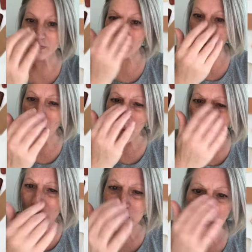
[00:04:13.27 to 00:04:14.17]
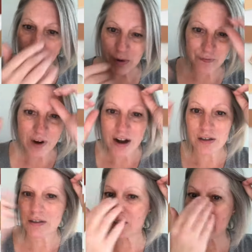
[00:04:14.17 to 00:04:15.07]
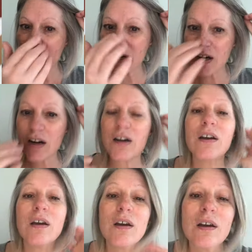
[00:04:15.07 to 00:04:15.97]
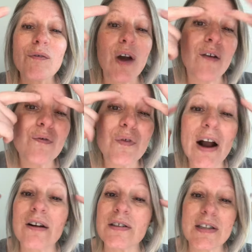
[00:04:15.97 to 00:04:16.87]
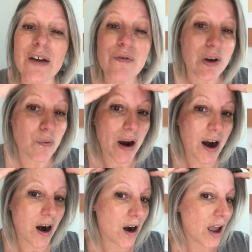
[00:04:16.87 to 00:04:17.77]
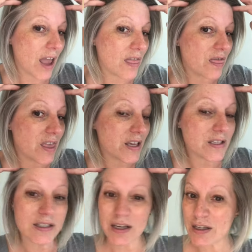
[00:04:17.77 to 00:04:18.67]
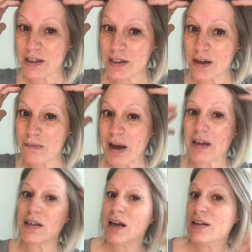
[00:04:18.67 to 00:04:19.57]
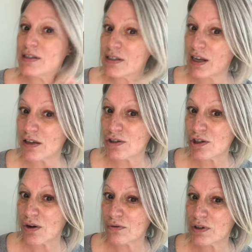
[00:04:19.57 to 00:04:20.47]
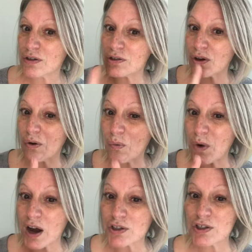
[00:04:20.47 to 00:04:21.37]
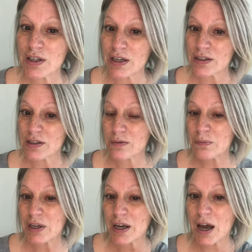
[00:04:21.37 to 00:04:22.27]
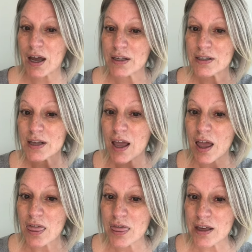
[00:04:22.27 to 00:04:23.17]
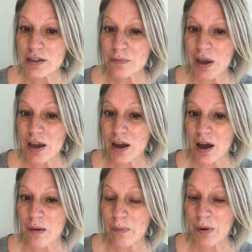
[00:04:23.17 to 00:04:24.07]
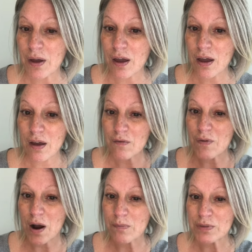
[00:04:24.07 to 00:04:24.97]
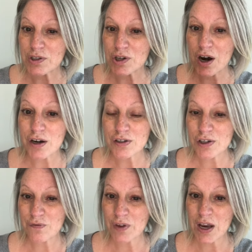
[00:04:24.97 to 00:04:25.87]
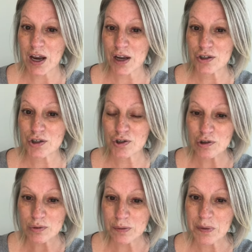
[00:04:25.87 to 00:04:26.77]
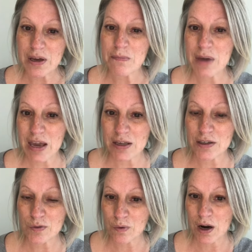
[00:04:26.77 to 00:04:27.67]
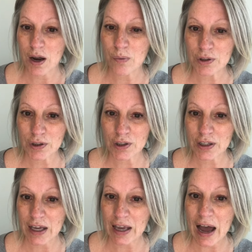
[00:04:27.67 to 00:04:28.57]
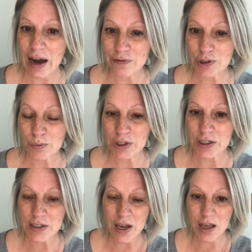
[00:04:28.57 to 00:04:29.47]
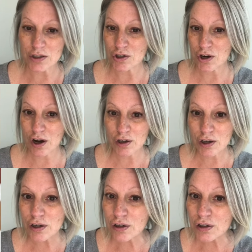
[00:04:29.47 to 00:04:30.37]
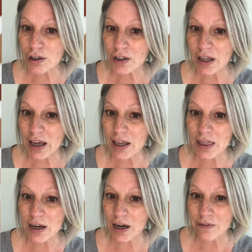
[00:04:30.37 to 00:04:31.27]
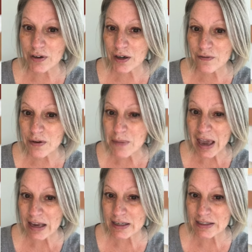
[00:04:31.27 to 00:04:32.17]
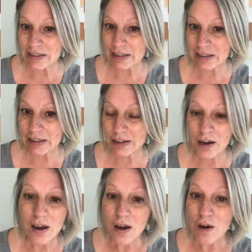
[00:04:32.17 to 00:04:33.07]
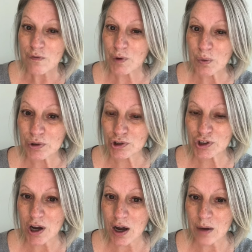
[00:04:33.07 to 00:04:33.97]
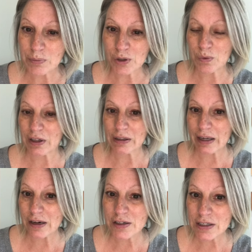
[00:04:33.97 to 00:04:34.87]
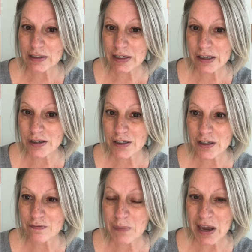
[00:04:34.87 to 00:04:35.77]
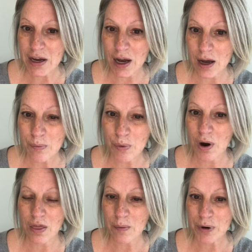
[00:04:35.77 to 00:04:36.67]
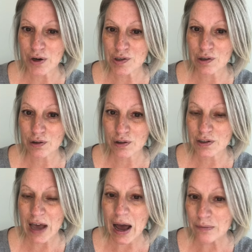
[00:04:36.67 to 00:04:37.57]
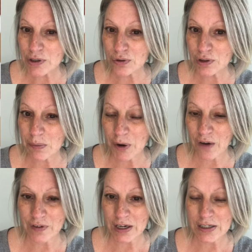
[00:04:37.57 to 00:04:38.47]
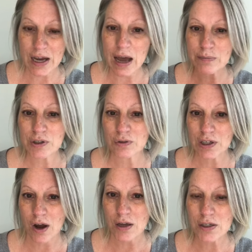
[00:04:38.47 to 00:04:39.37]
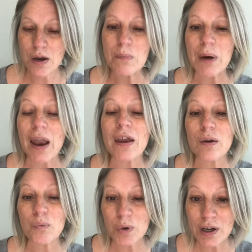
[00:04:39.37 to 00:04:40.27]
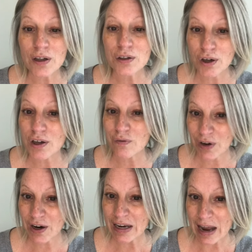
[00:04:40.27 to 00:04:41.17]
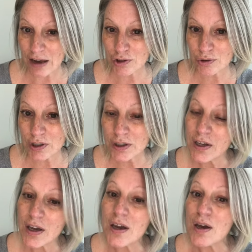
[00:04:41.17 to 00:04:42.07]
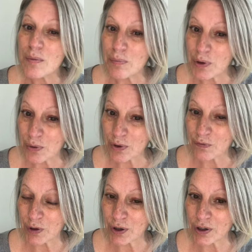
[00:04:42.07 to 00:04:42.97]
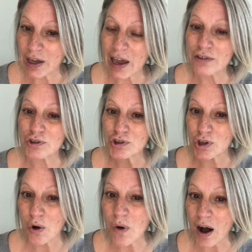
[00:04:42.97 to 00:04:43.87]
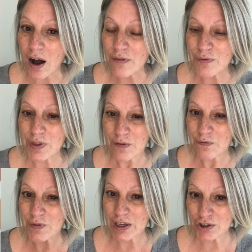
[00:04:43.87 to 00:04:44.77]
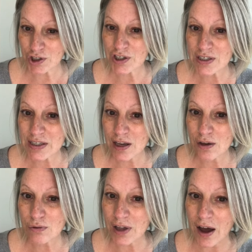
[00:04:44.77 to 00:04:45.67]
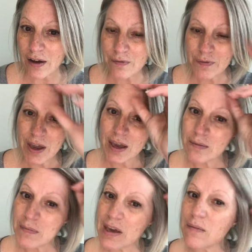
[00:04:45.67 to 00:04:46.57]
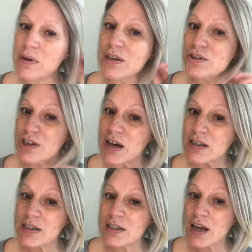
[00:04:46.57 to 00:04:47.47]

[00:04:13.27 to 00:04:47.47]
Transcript: whole blob of freckles here. I've got freckles everywhere, and this is my skin tone. So watch this, because this makeup from start to finish, you will be amazed what I will look like afterwards. It's not gonna look like the cover of a magazine photoshopped with layers and layers of makeup where the person looks absolutely perfect. Absolutely not. But it will look very natural, beautiful, and show off the features that you love, and maybe just